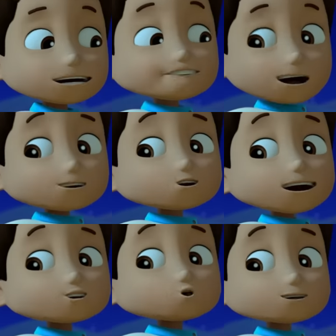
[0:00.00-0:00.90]
We figured
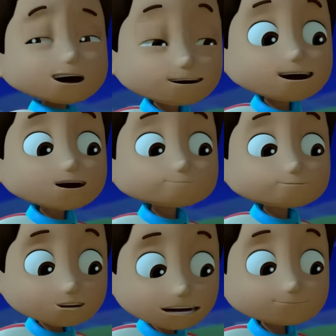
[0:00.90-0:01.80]
out who the Pup-Pup
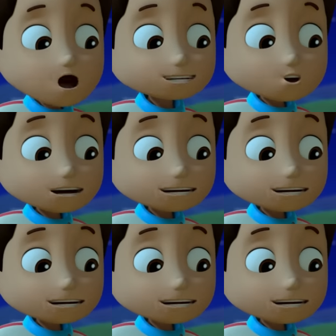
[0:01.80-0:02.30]
Boogie Monster